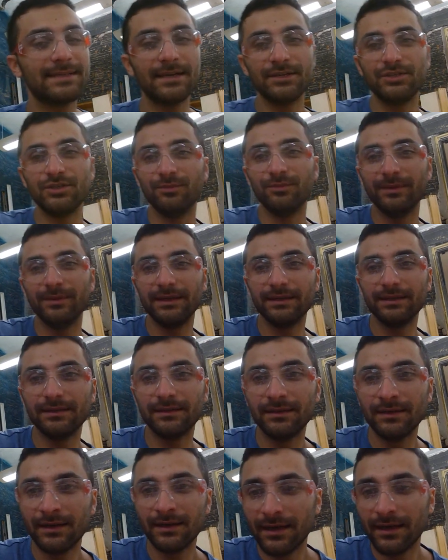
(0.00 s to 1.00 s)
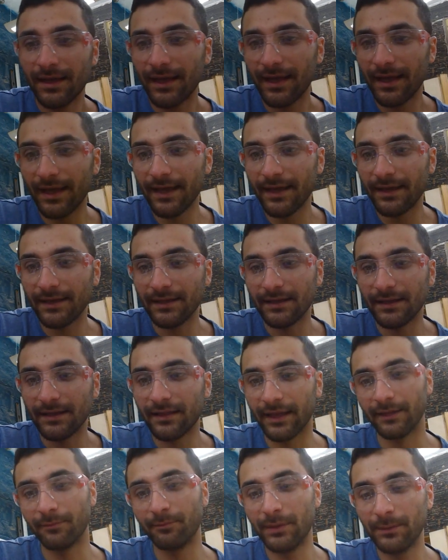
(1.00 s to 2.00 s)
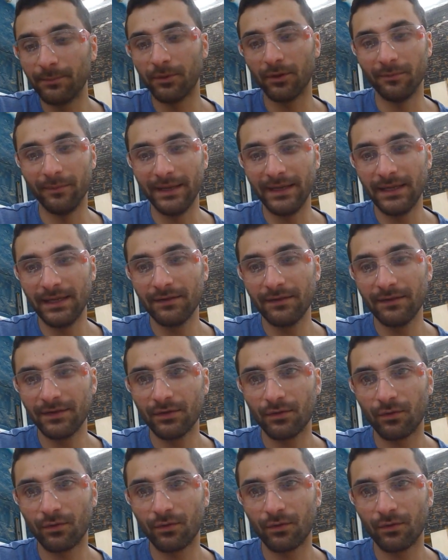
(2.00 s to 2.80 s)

Do you mean any like people at MakeHaven,